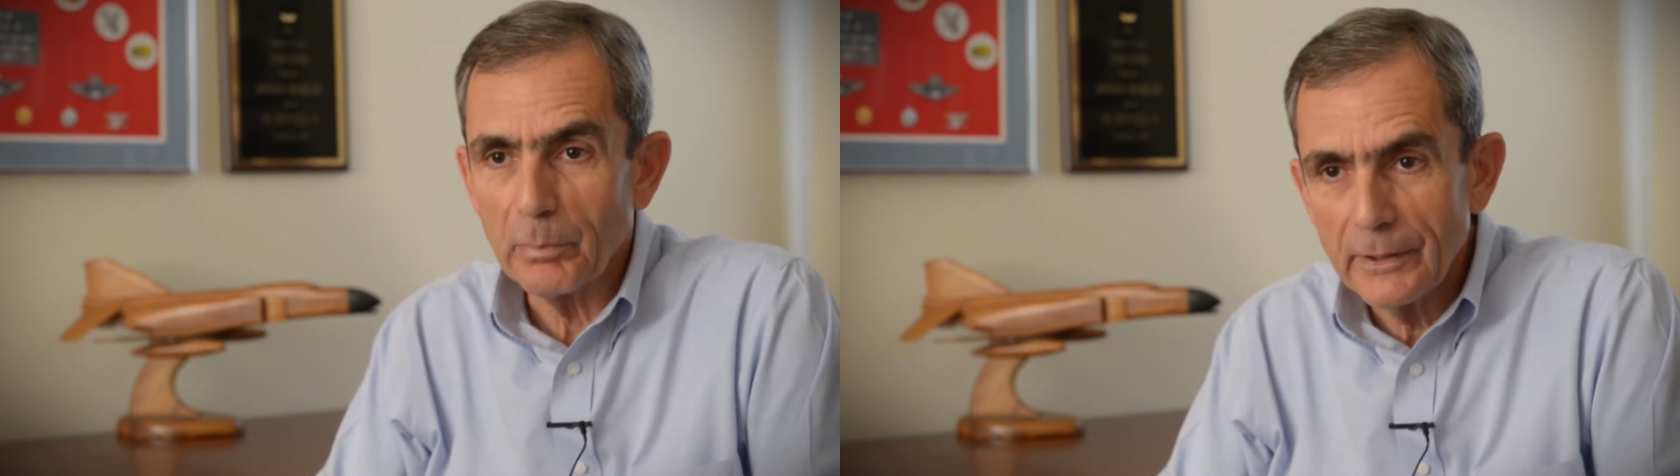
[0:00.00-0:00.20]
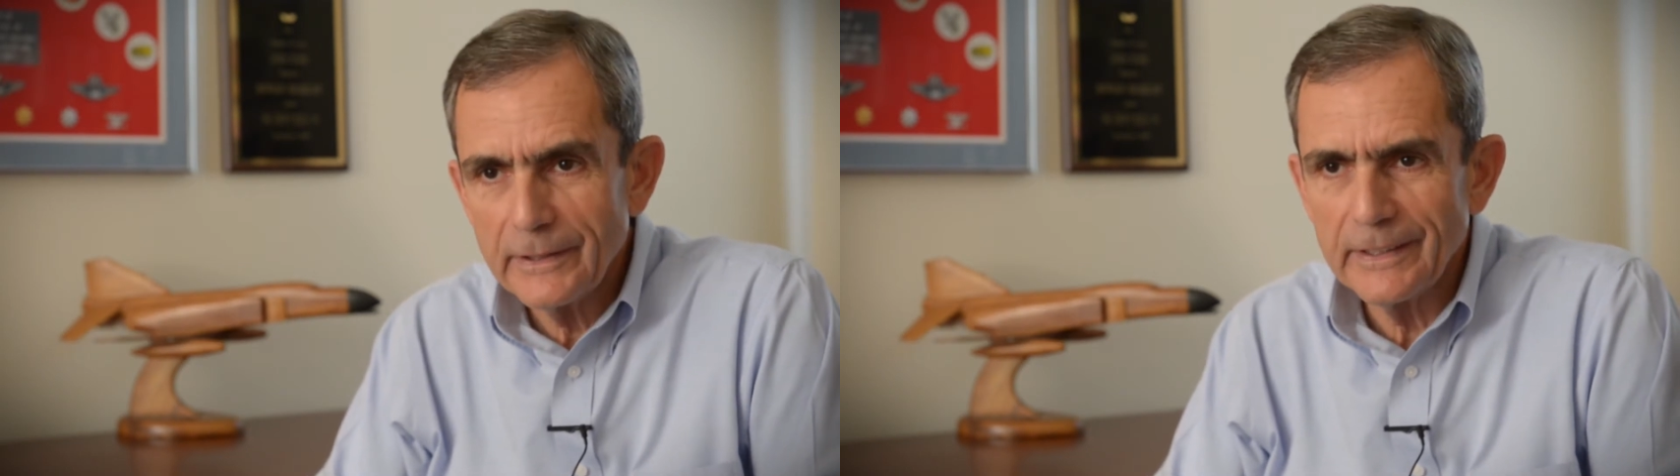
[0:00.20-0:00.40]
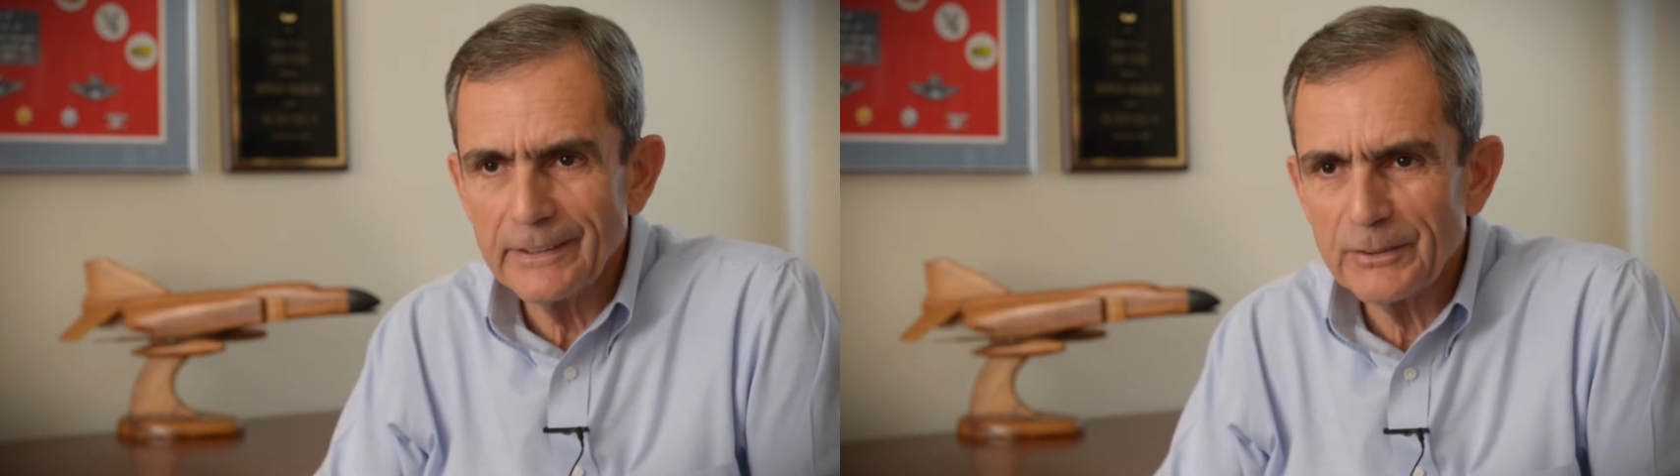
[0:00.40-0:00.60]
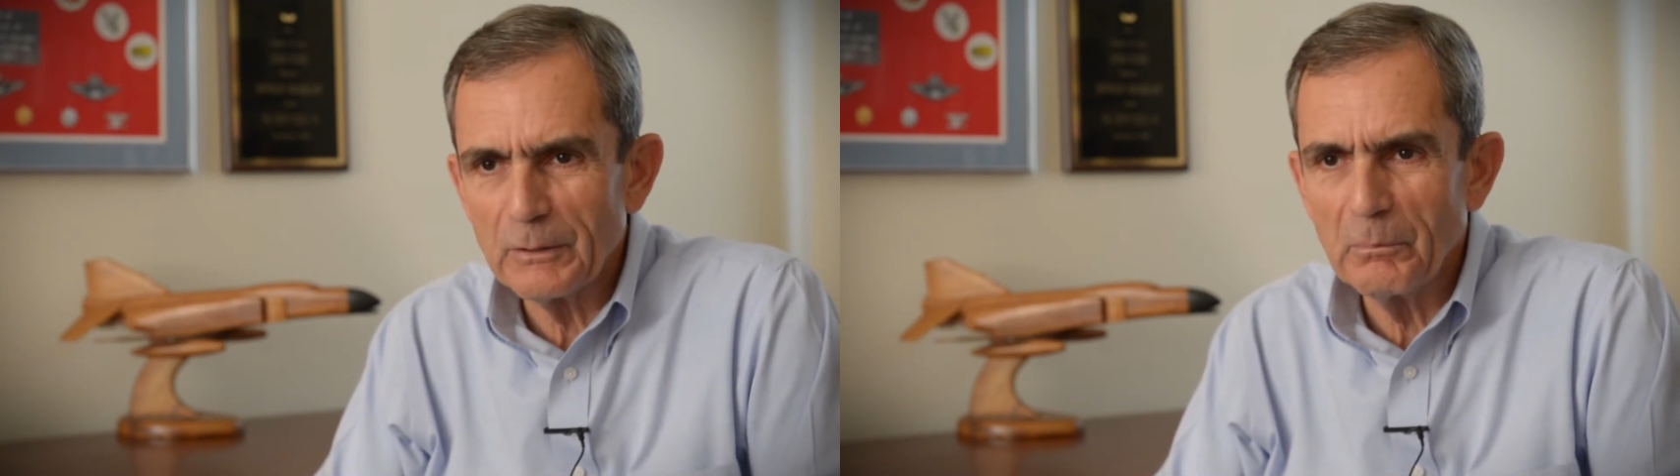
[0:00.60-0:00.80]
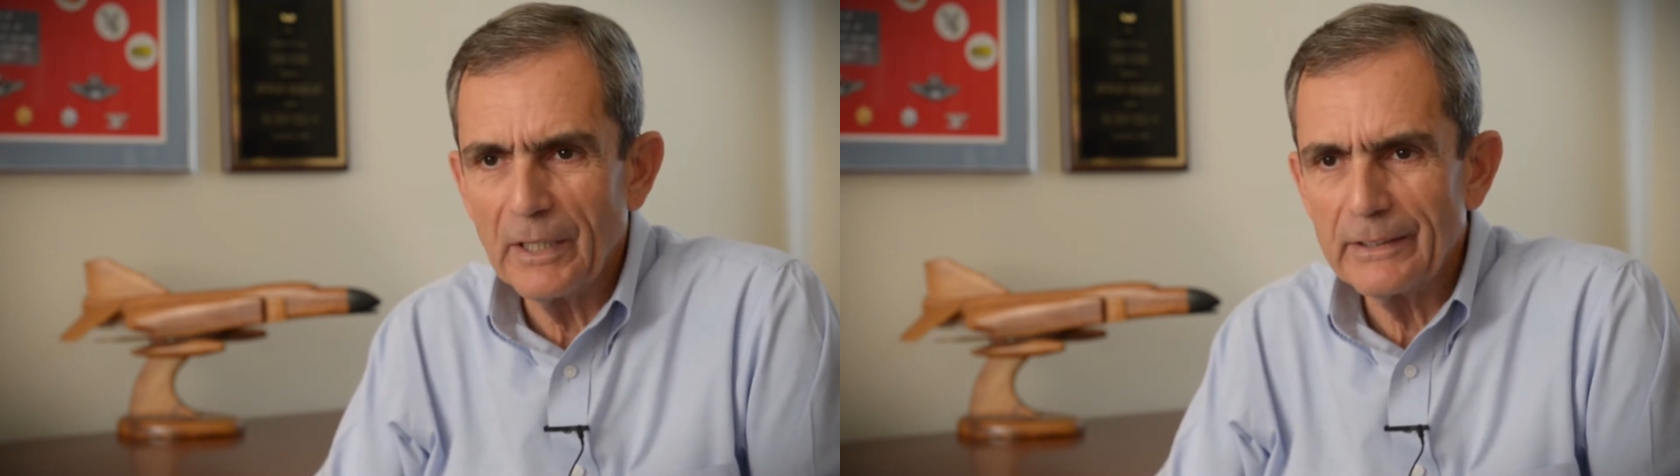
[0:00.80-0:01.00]
pretense
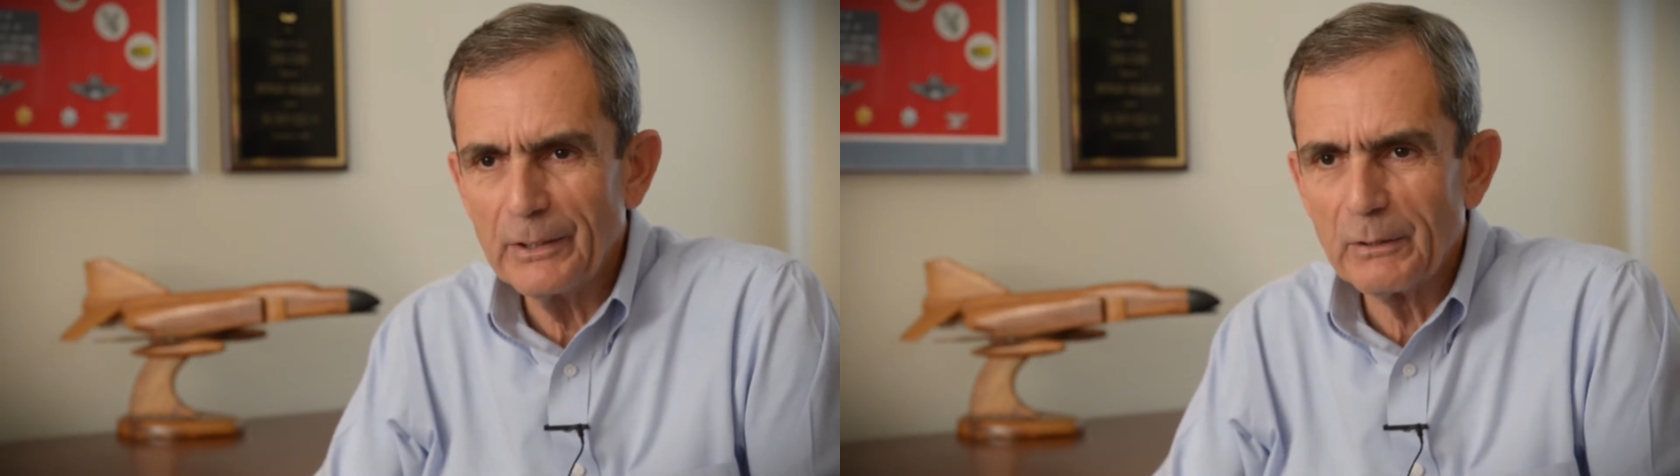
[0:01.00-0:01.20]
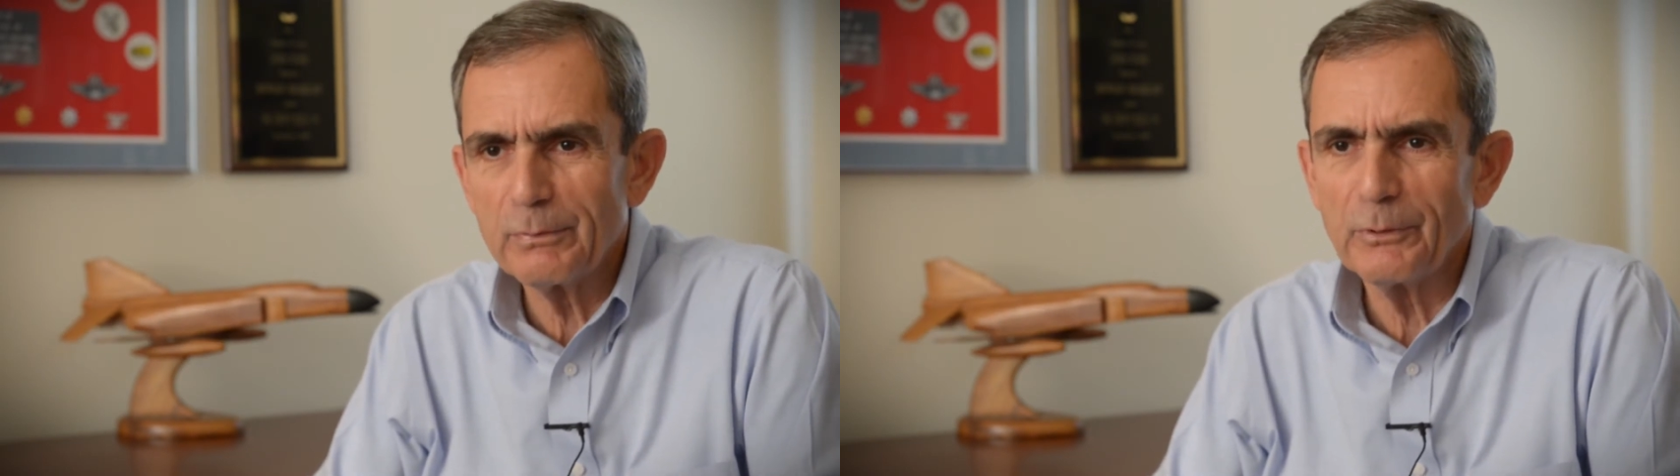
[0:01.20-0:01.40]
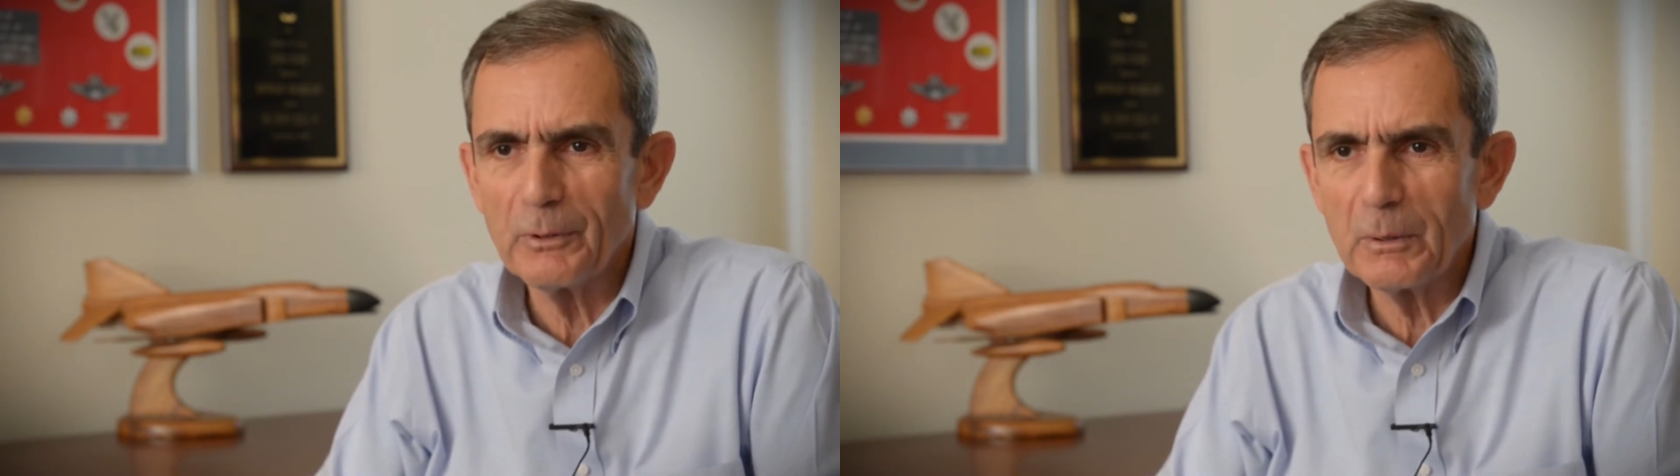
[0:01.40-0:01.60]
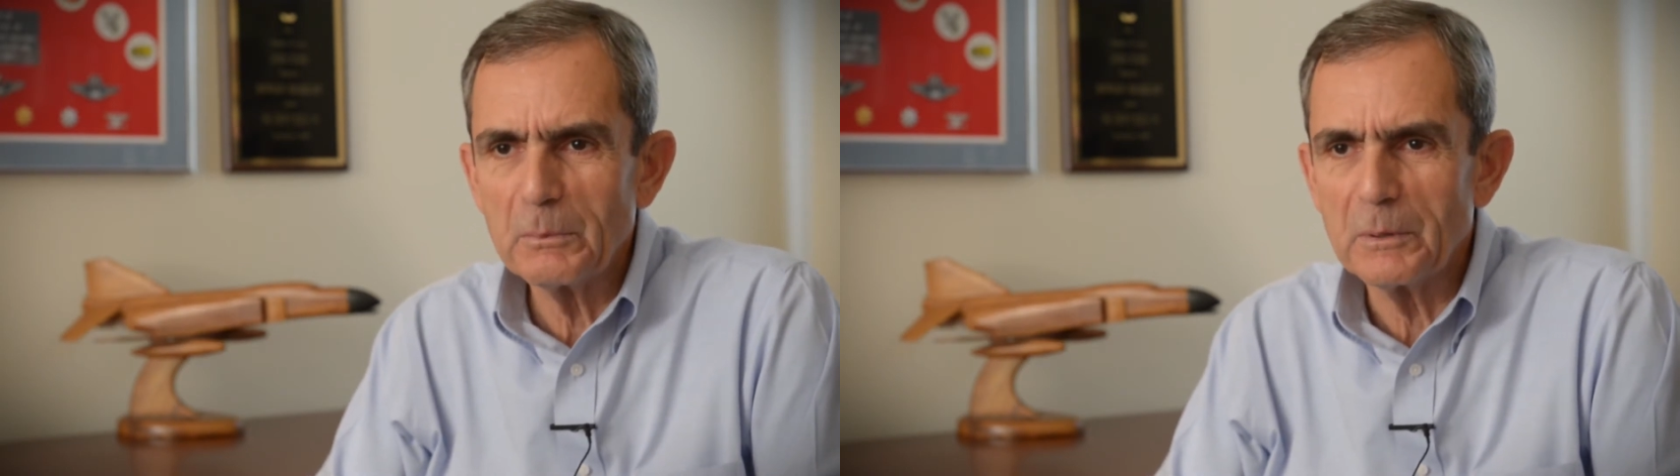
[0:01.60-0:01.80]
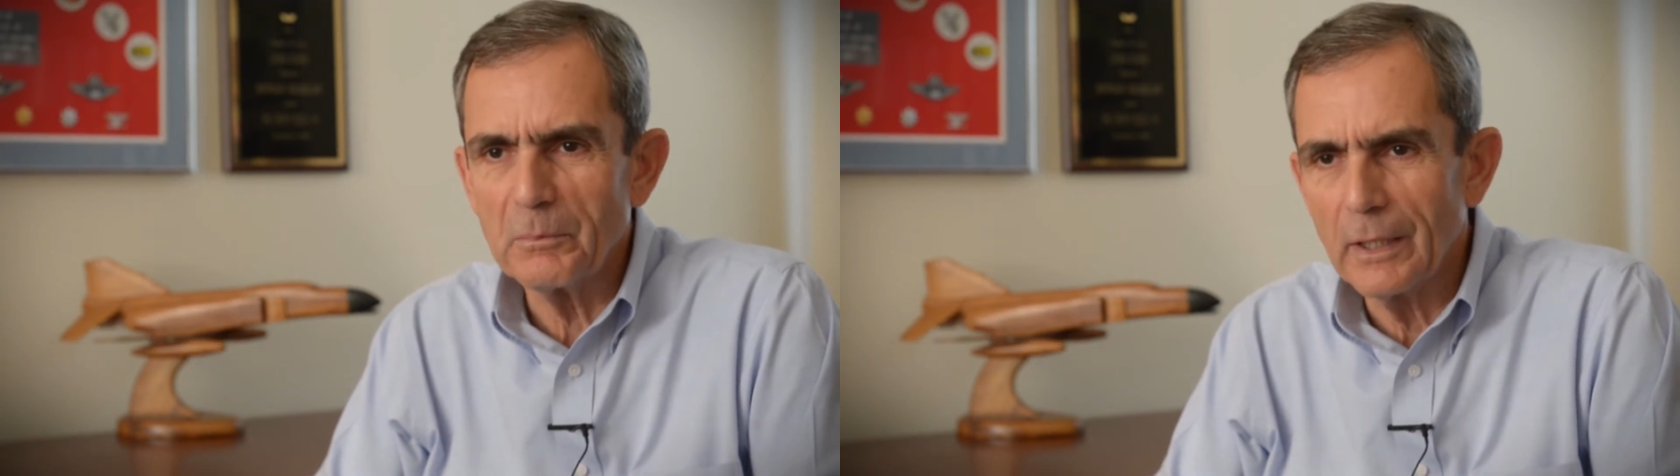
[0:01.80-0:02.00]
of my
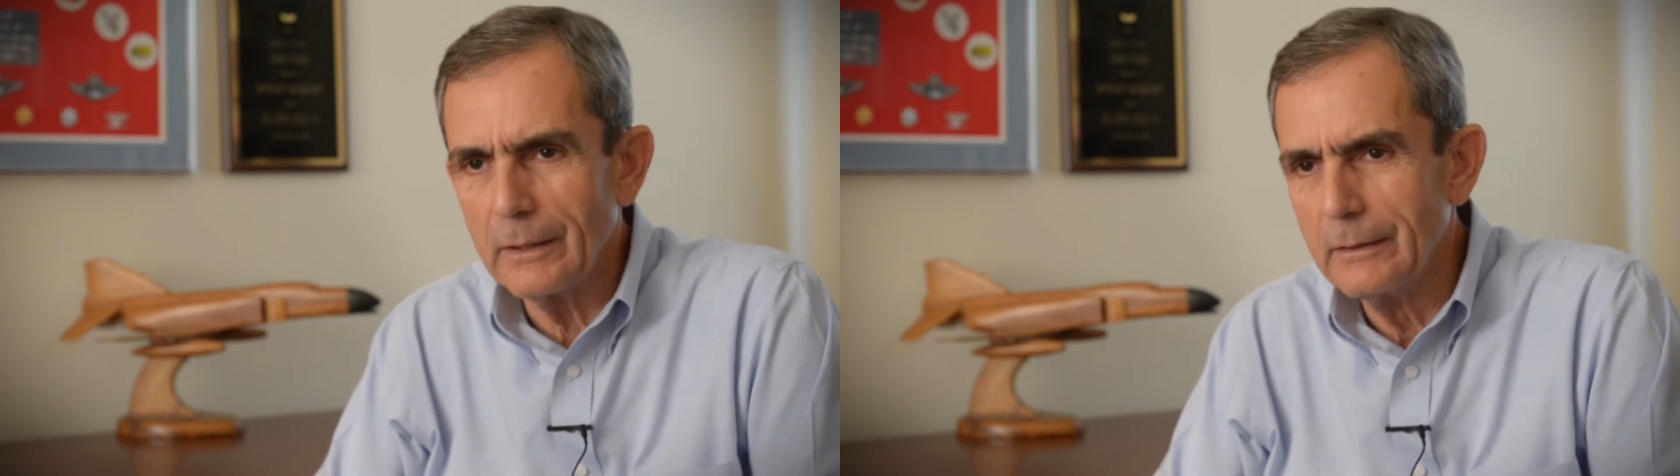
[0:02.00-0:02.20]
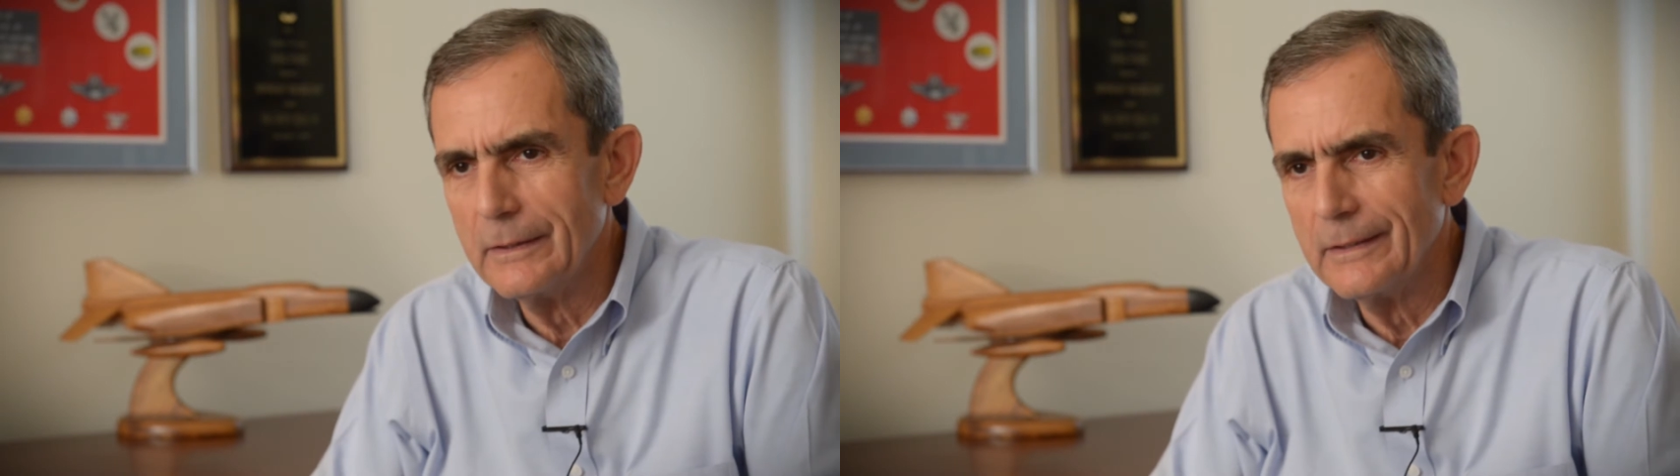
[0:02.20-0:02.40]
uniform and my